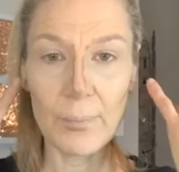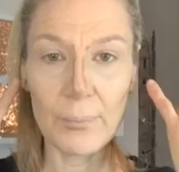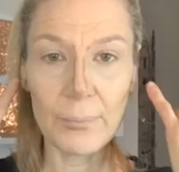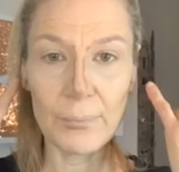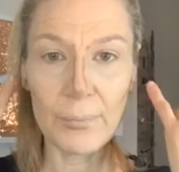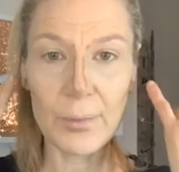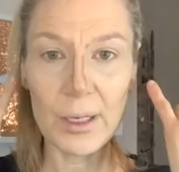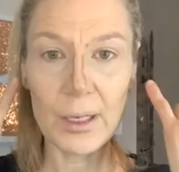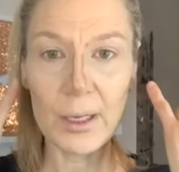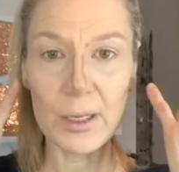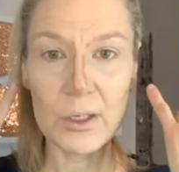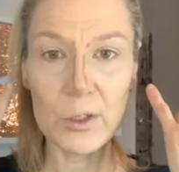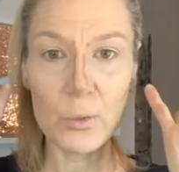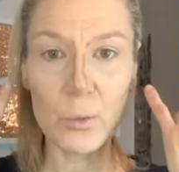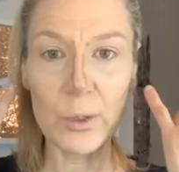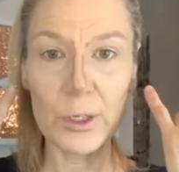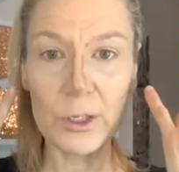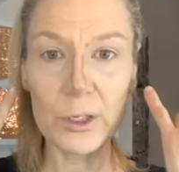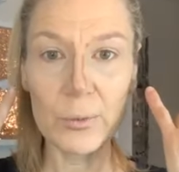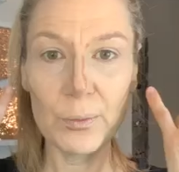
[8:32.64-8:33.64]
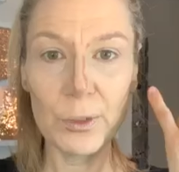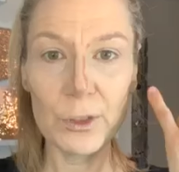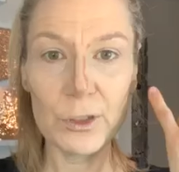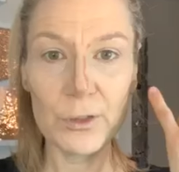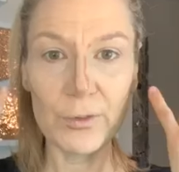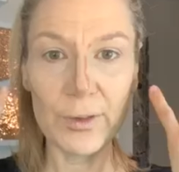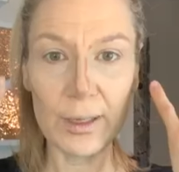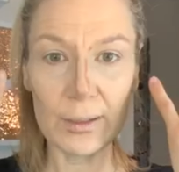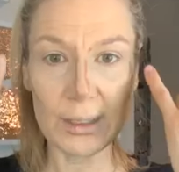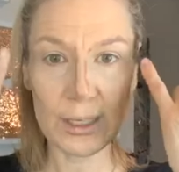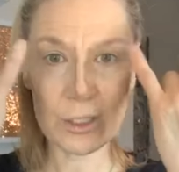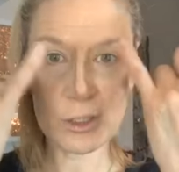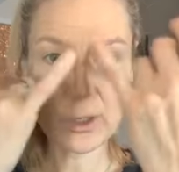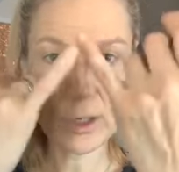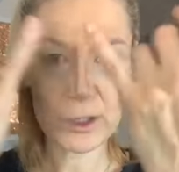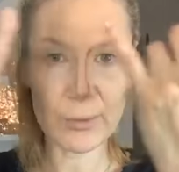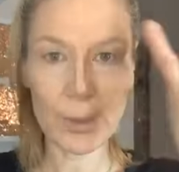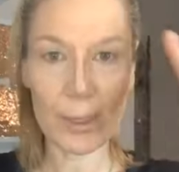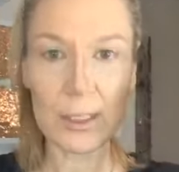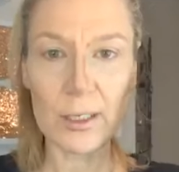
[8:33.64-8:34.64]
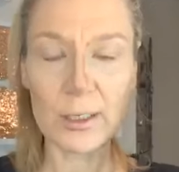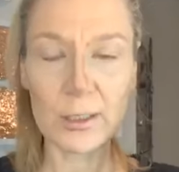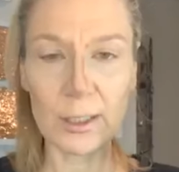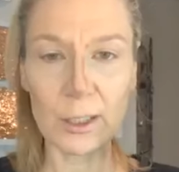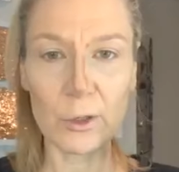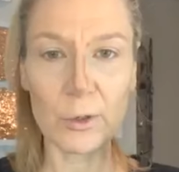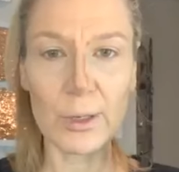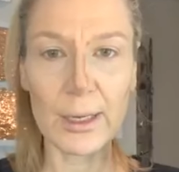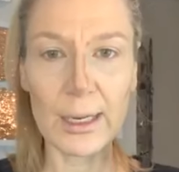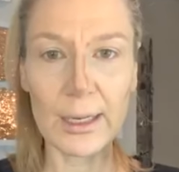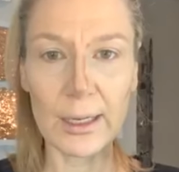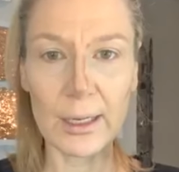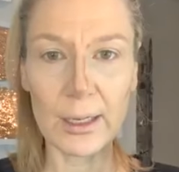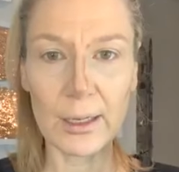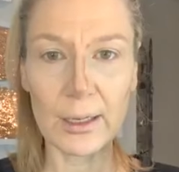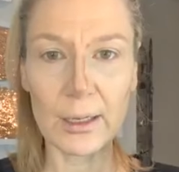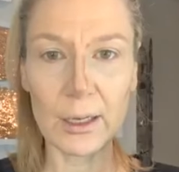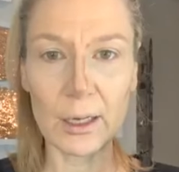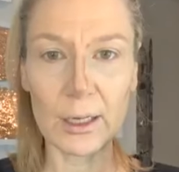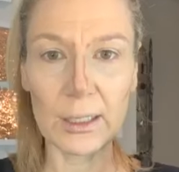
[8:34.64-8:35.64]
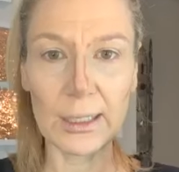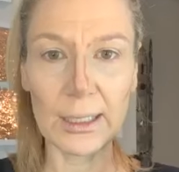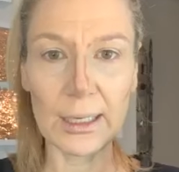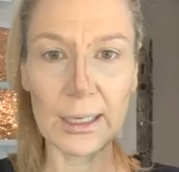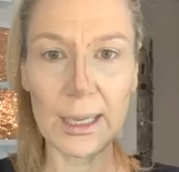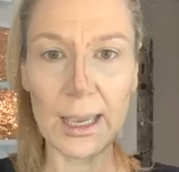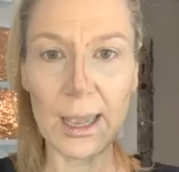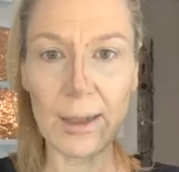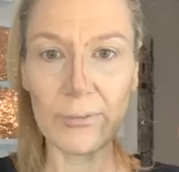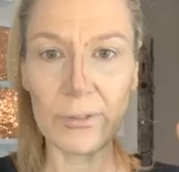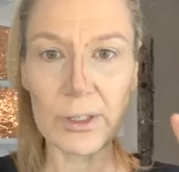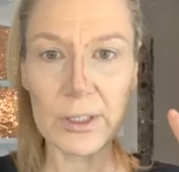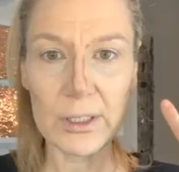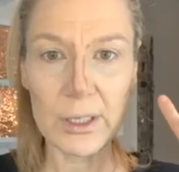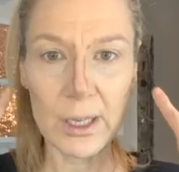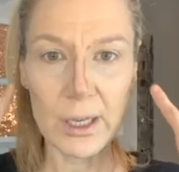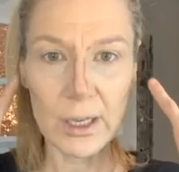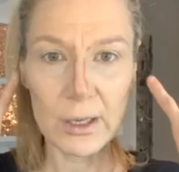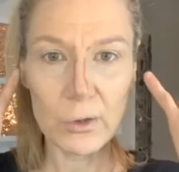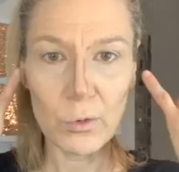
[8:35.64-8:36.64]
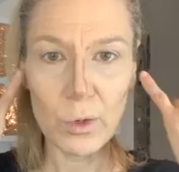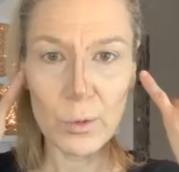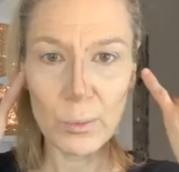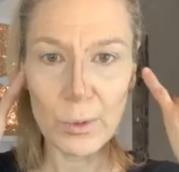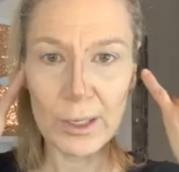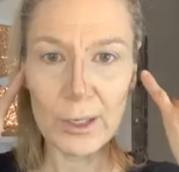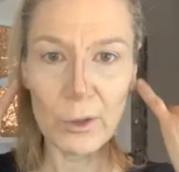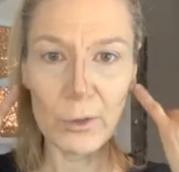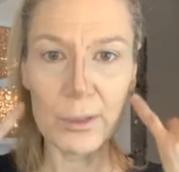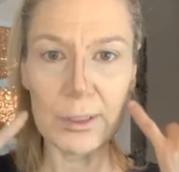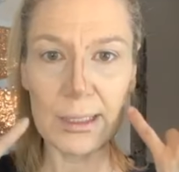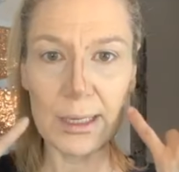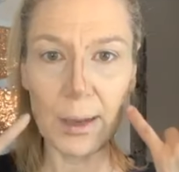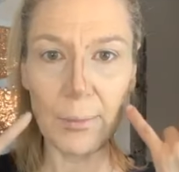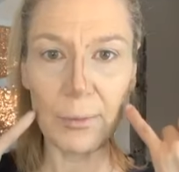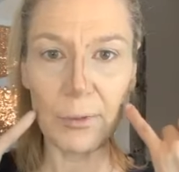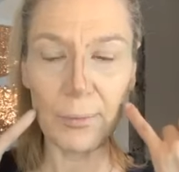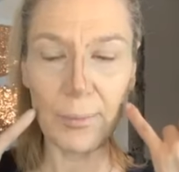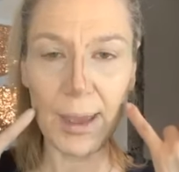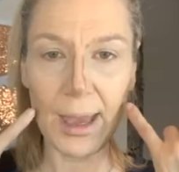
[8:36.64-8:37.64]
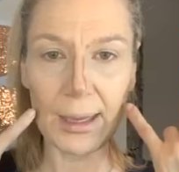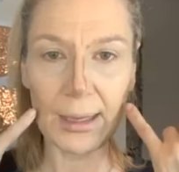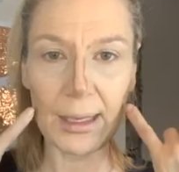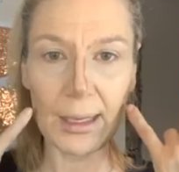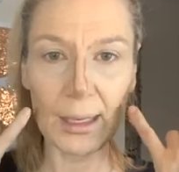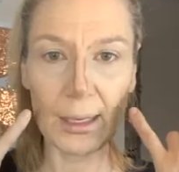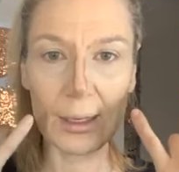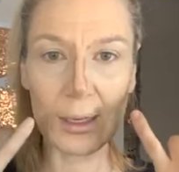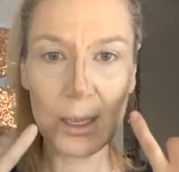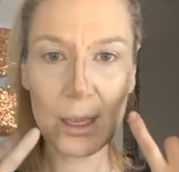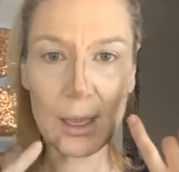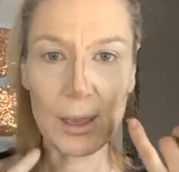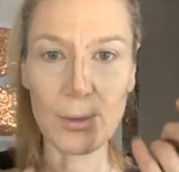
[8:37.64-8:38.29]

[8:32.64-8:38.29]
because when you put your foundation on, you're basically creating a clean canvas. You want to bring your depth back in.